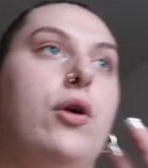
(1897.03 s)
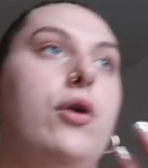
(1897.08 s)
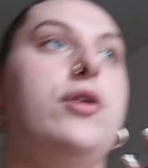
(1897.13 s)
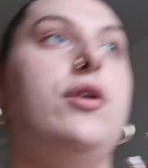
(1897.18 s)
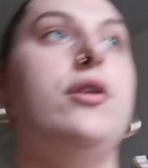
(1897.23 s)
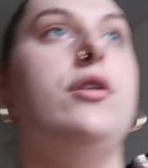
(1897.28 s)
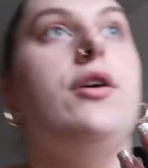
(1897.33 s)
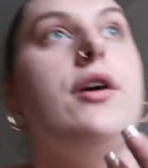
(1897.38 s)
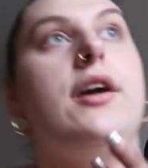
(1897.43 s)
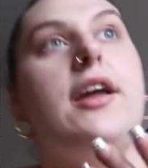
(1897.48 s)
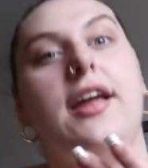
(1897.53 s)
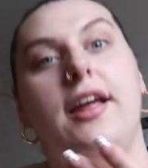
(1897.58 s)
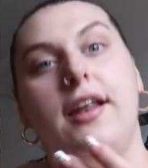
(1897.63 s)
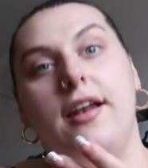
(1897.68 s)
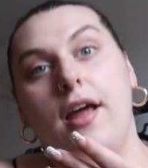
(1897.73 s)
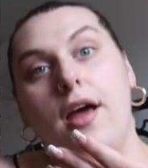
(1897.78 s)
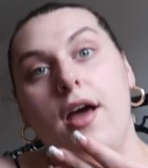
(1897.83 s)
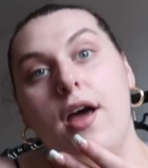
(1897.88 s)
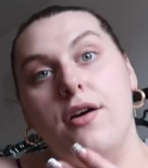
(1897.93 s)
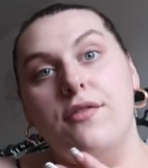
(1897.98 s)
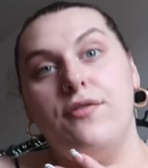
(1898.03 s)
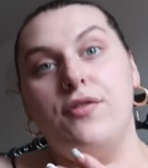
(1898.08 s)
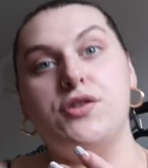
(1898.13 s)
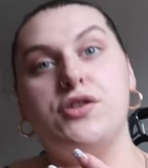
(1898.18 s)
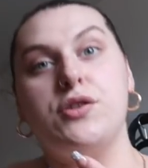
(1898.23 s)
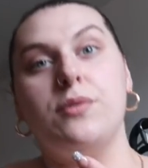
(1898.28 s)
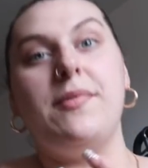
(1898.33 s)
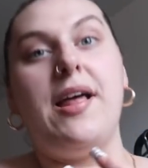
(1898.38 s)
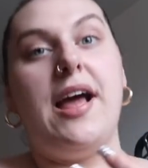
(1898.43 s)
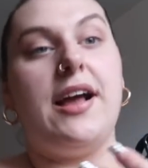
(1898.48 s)
or you're looking for
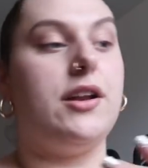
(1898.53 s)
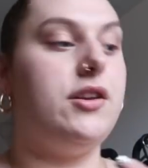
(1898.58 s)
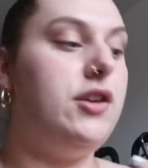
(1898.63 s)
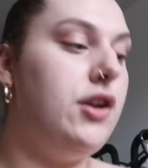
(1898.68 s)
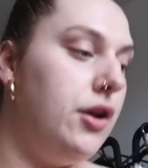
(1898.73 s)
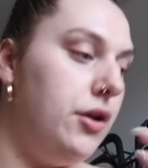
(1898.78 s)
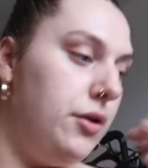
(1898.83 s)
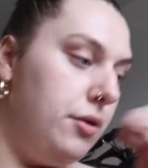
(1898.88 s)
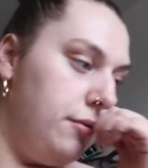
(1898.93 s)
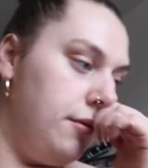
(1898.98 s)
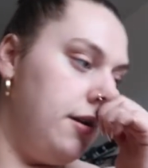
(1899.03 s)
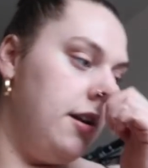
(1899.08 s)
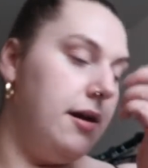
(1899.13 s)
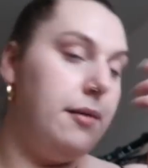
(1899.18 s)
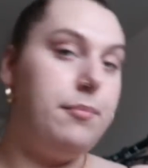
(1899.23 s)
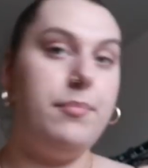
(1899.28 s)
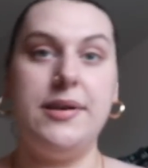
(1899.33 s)
some like new